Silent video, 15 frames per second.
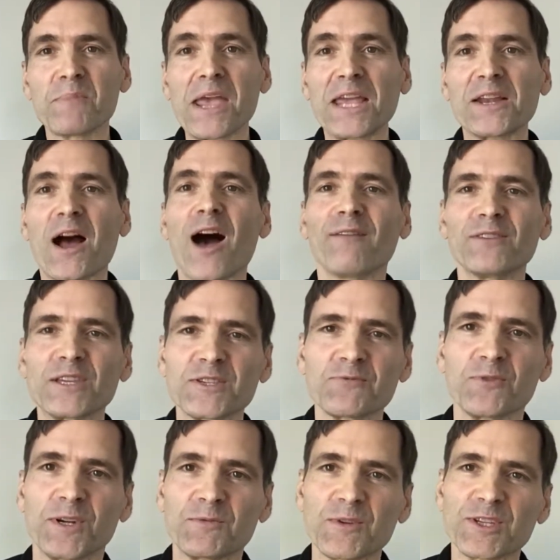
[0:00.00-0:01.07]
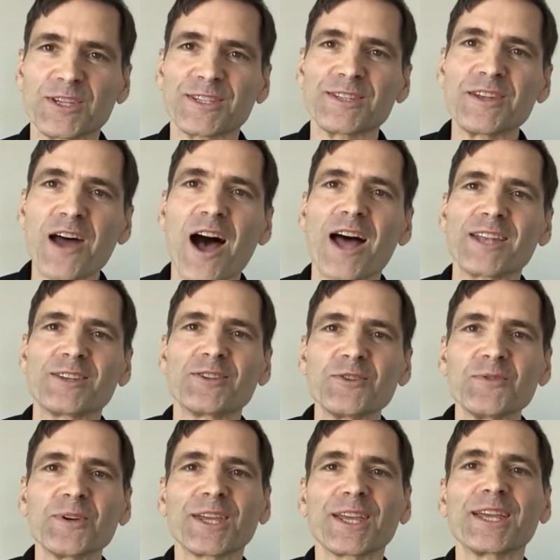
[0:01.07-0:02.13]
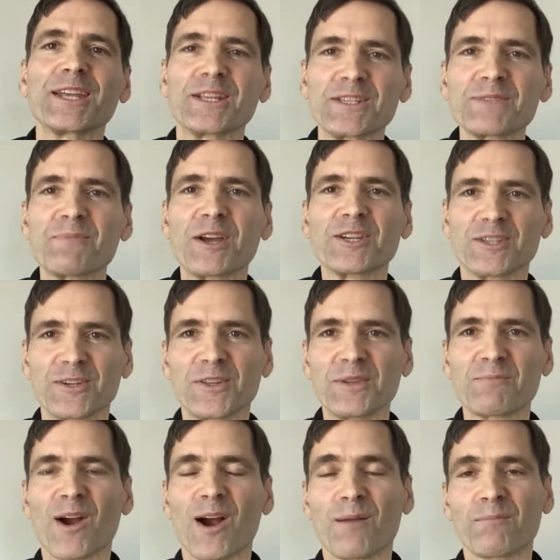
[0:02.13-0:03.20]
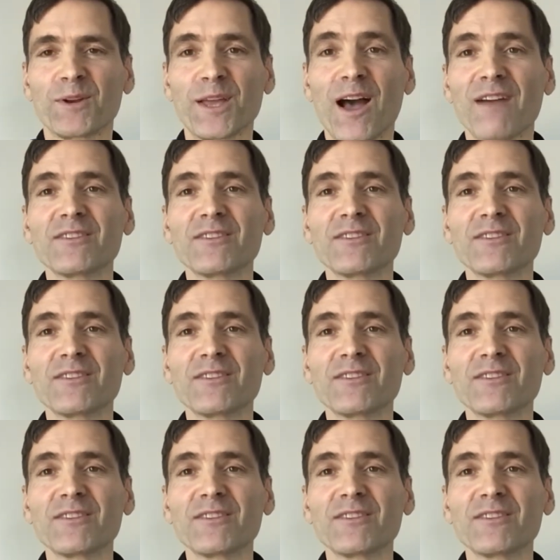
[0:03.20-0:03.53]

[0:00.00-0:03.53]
main, obvious one, which is not doing an inspection on the property.